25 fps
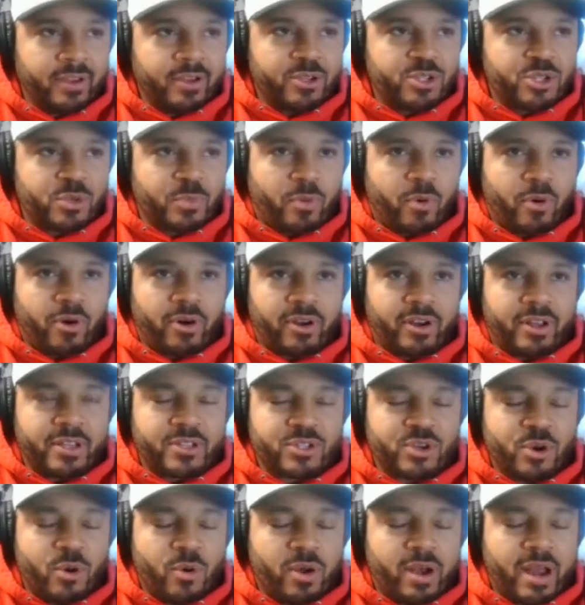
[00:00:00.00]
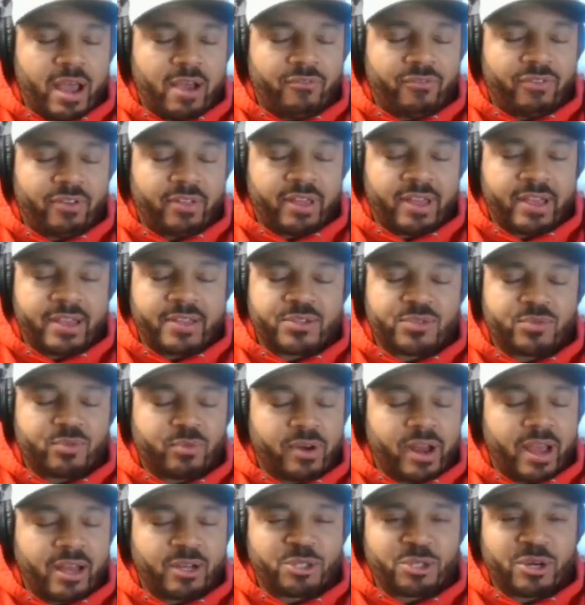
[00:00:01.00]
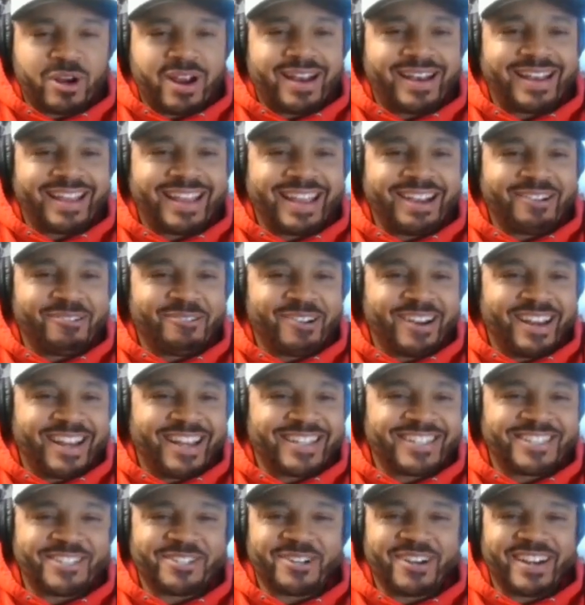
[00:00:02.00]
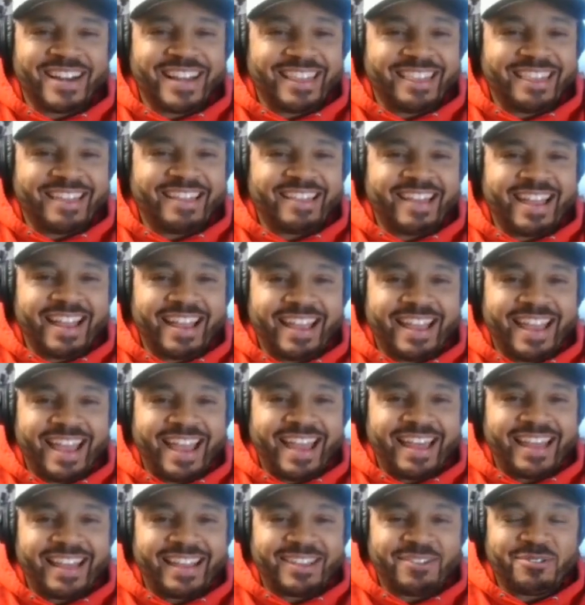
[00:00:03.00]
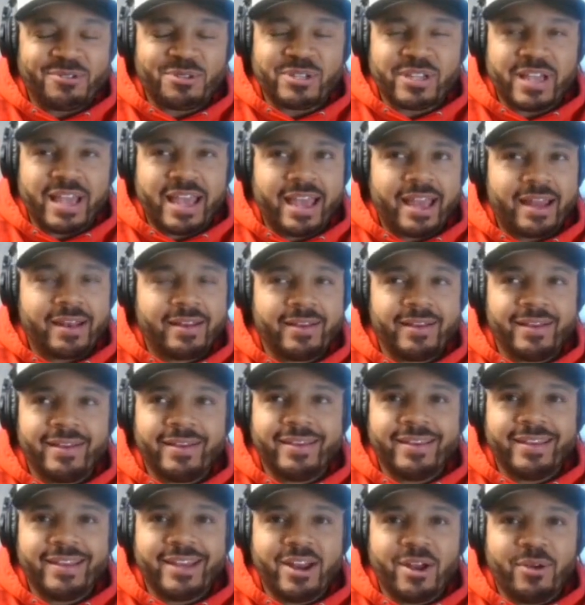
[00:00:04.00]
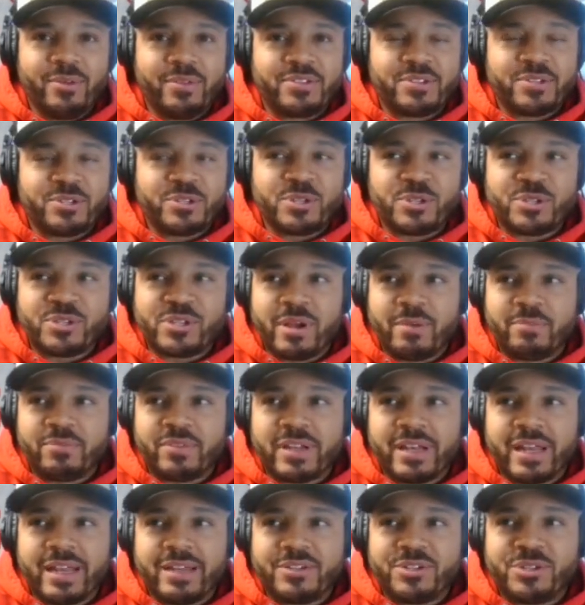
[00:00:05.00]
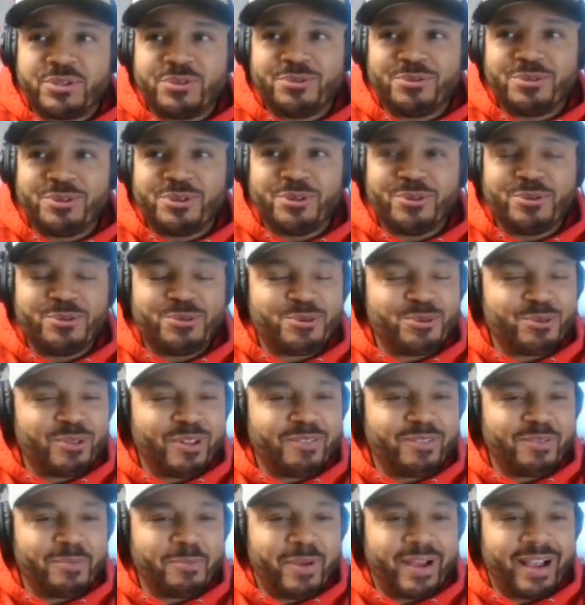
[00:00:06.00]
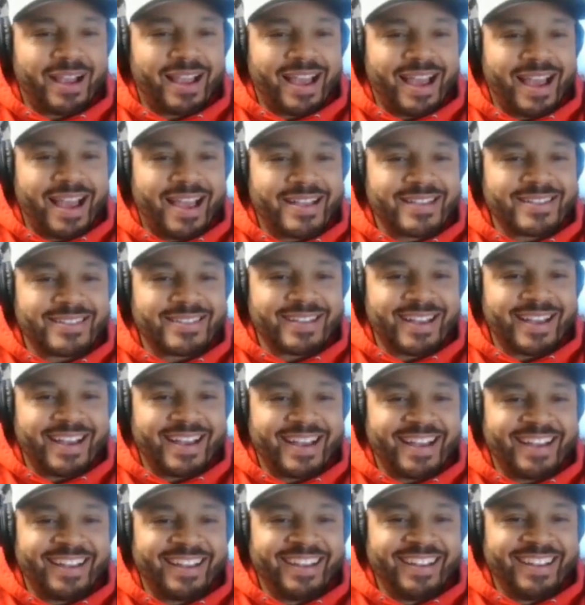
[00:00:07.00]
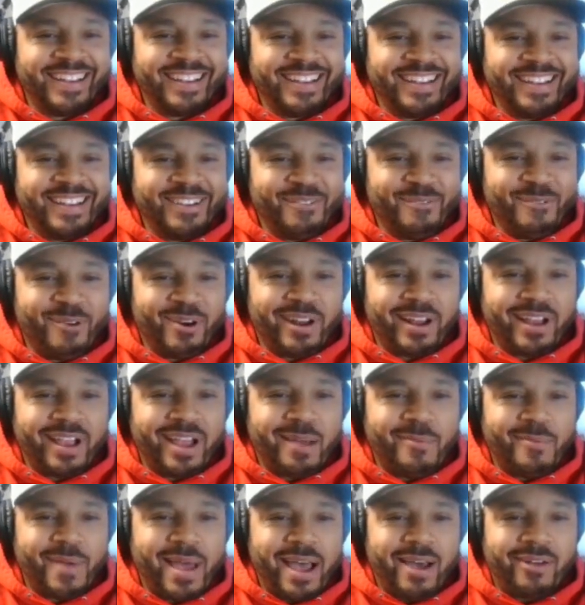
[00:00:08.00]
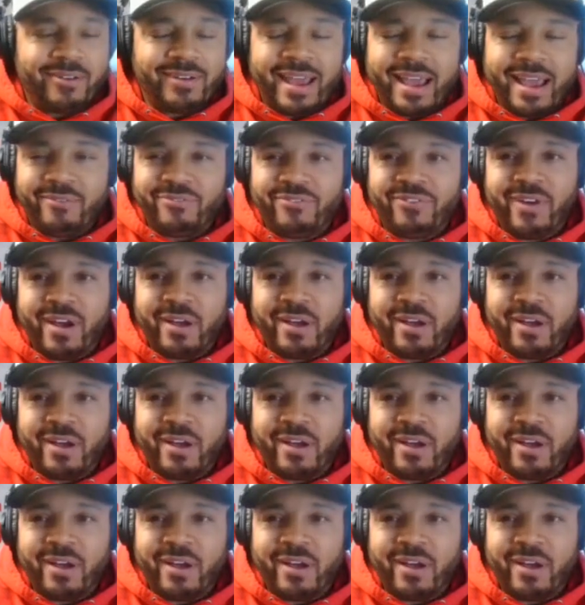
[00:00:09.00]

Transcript: supporting us going out for this. We're not trying to get rich or anything like that. Like you said, this is just something that two dudes who love the Buckeyes who want to come out and have